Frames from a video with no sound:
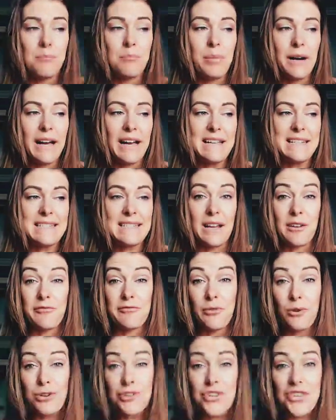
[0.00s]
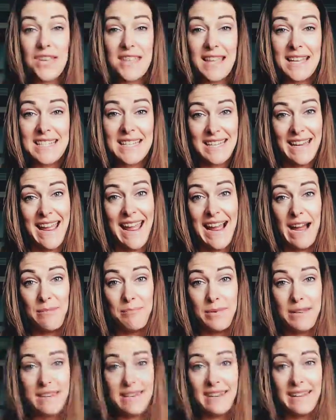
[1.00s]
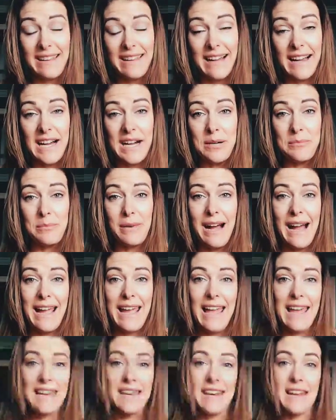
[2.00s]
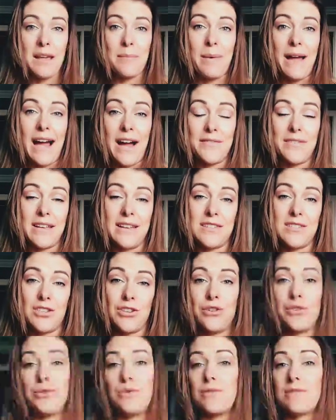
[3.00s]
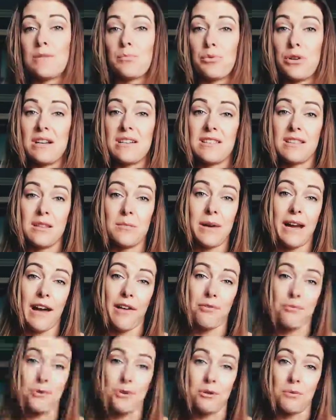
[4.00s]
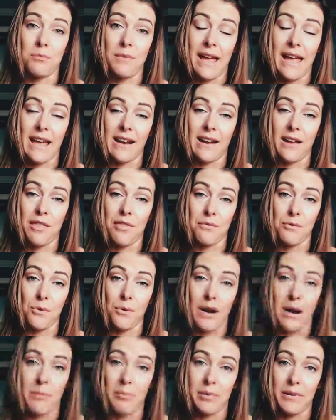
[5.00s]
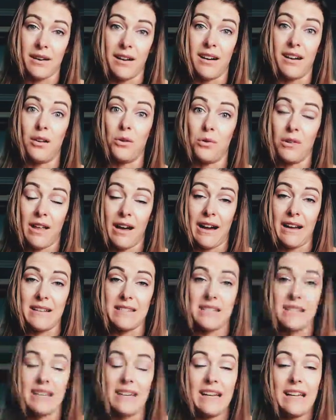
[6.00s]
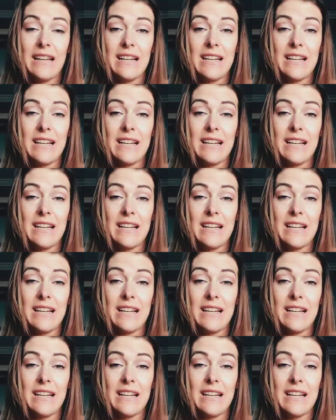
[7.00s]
But unfortunately, that didn't happen. Um, I ended up having to sprint to the bathroom and I threw up a whole lot.